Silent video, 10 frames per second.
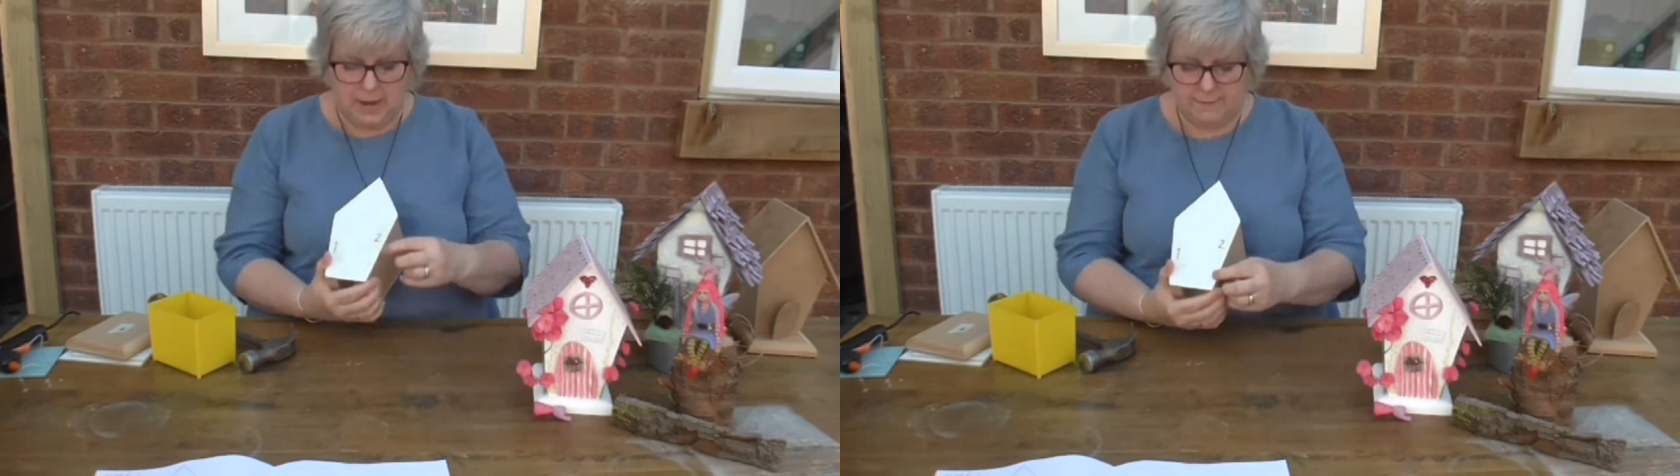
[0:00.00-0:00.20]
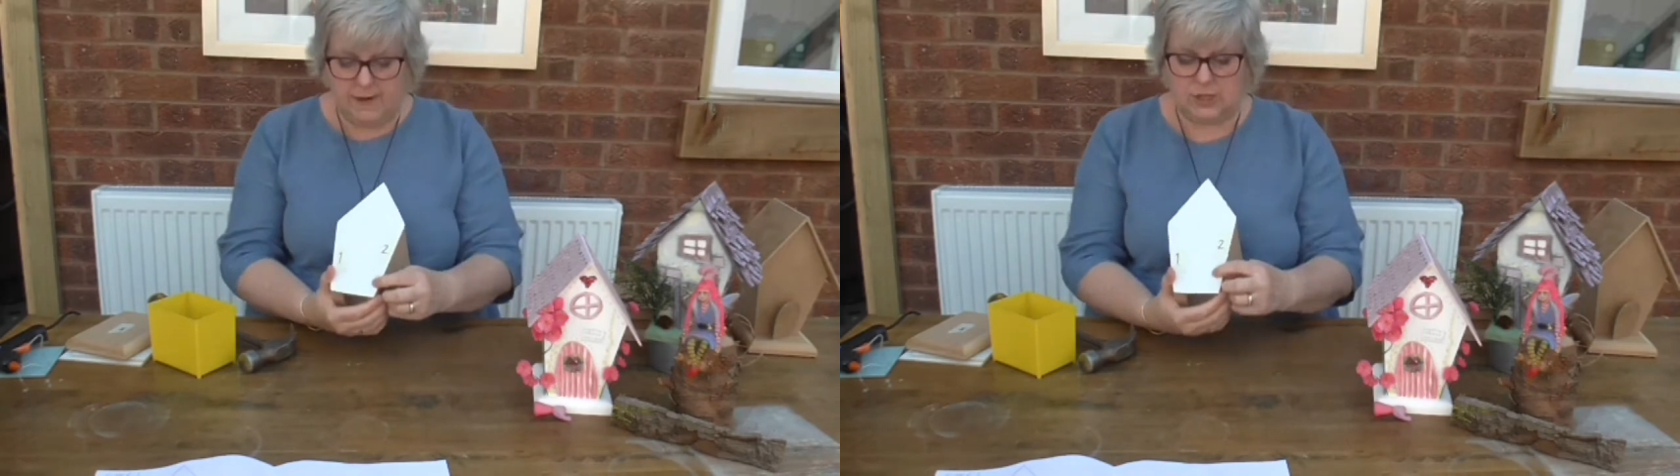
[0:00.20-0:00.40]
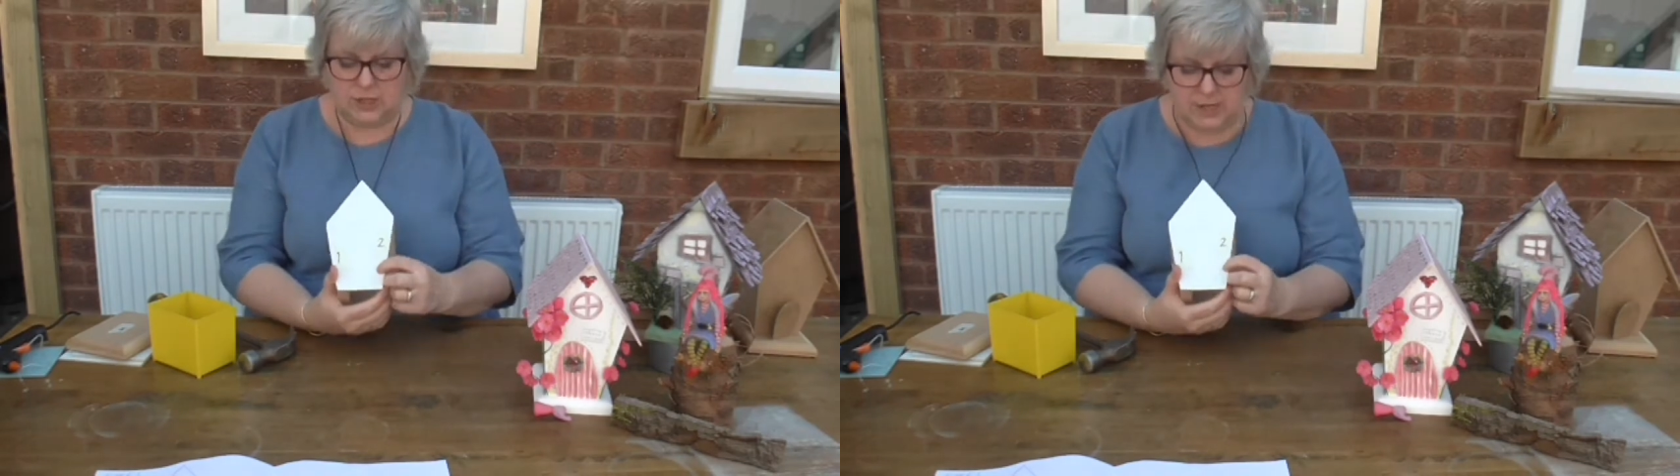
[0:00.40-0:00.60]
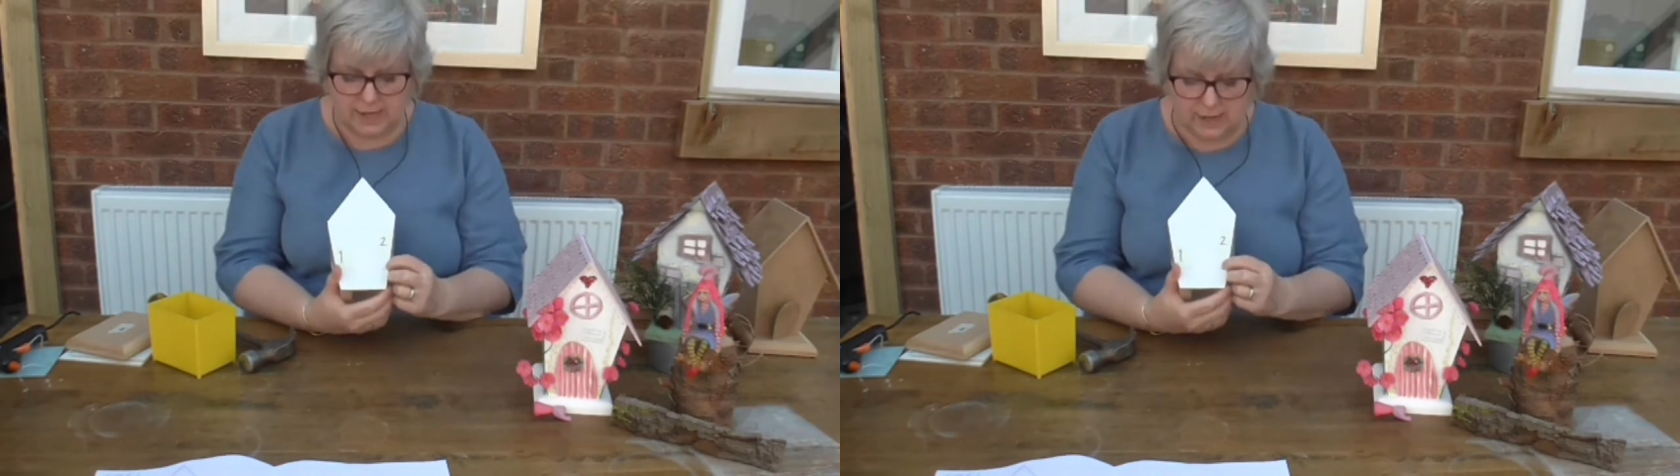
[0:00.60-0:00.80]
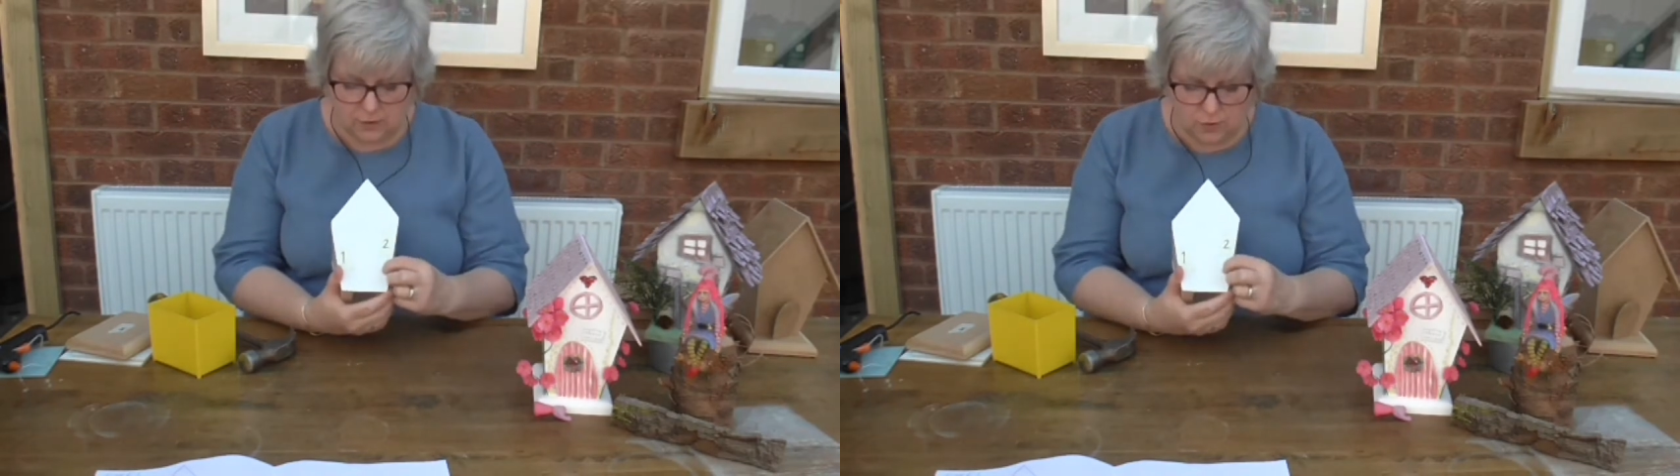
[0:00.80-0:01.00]
I've
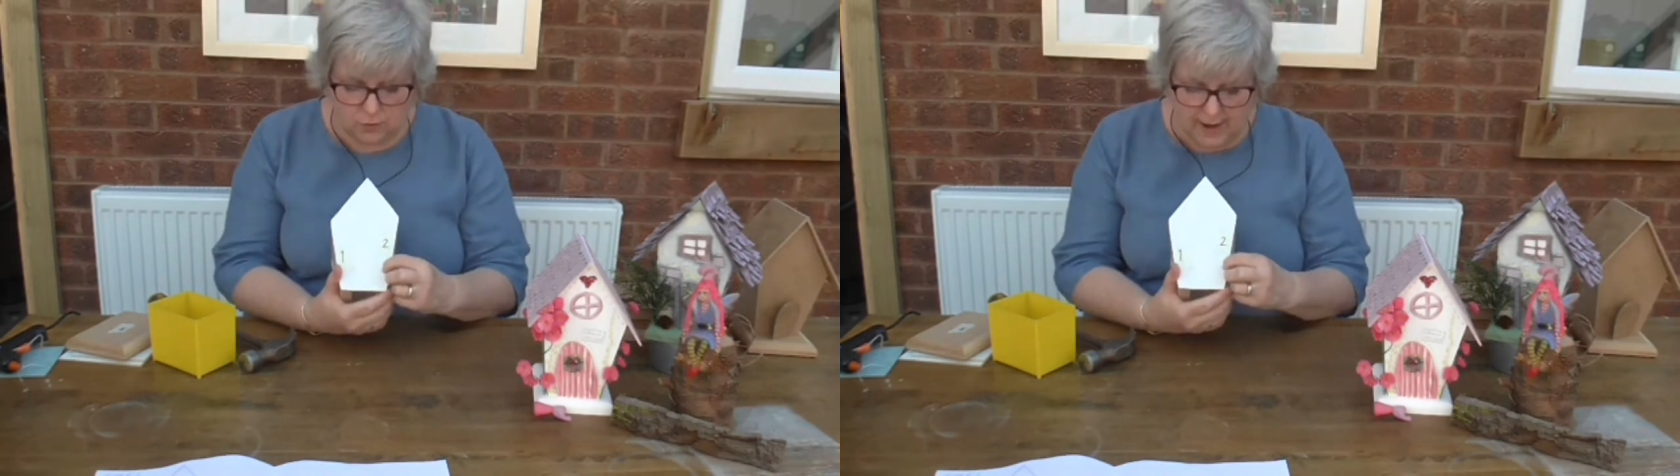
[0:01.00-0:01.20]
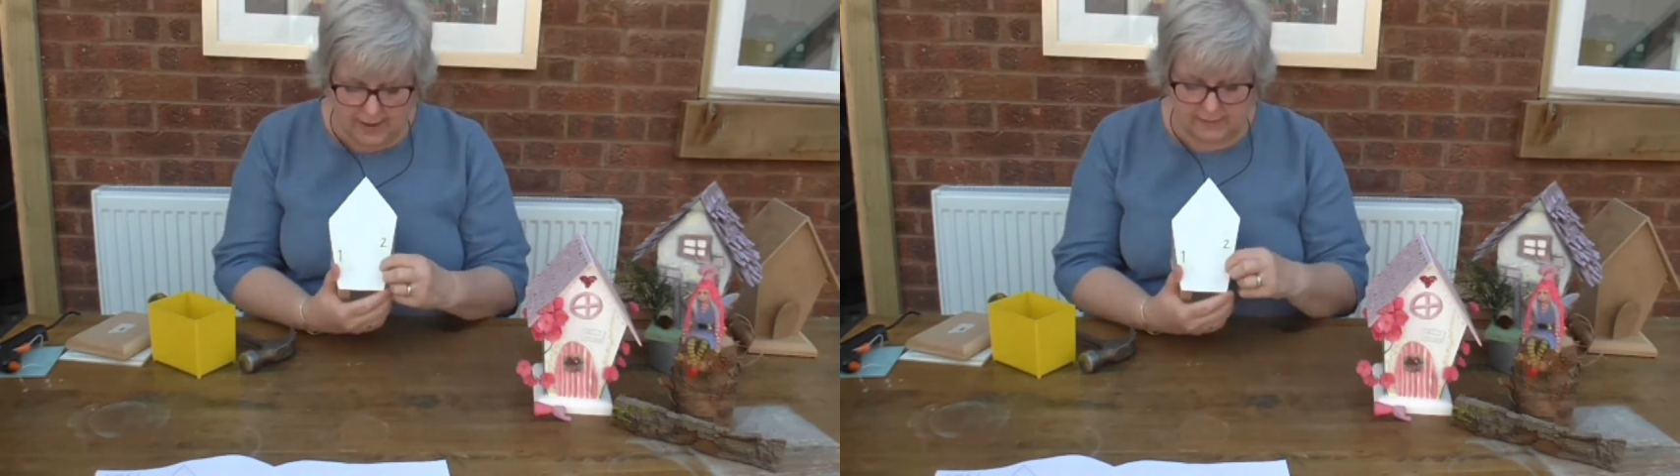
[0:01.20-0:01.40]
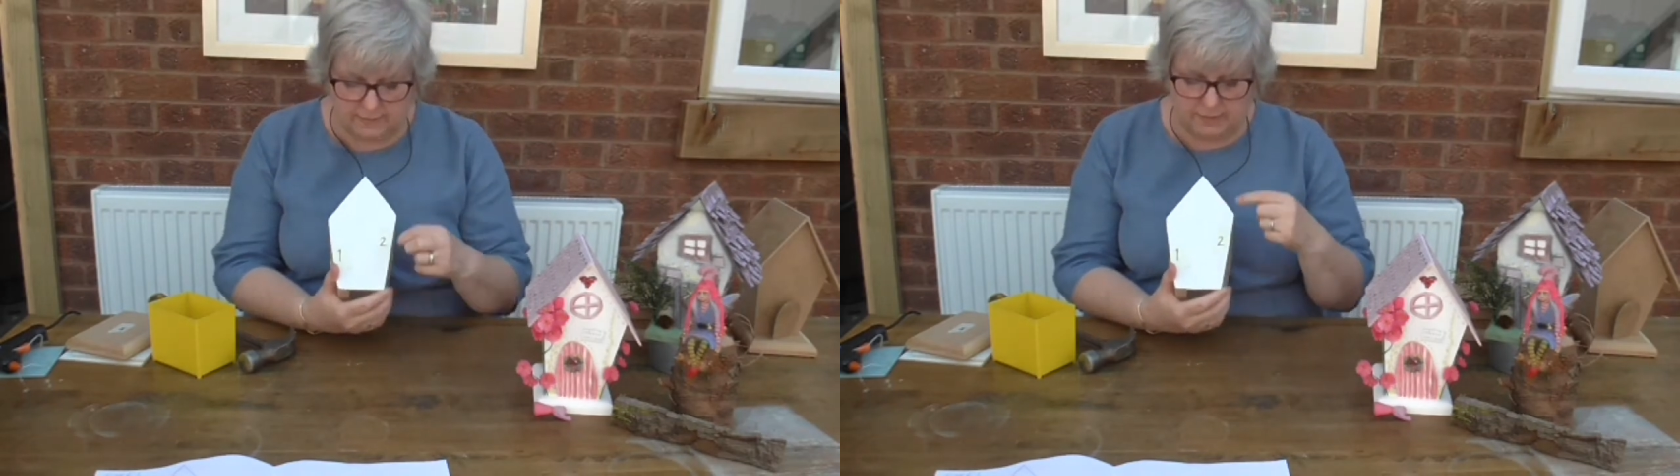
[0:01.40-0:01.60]
actually cracked,